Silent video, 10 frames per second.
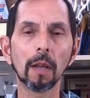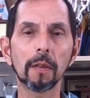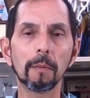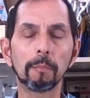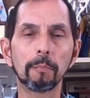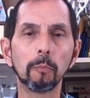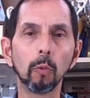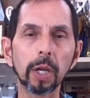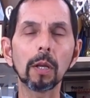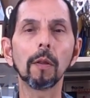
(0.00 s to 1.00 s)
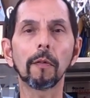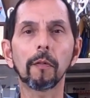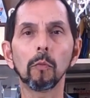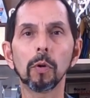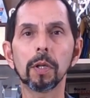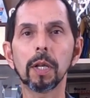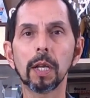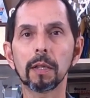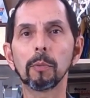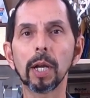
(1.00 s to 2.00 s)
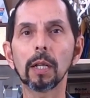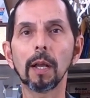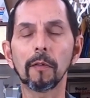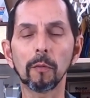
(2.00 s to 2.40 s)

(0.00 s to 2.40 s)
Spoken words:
the wheels would hit the brake lines.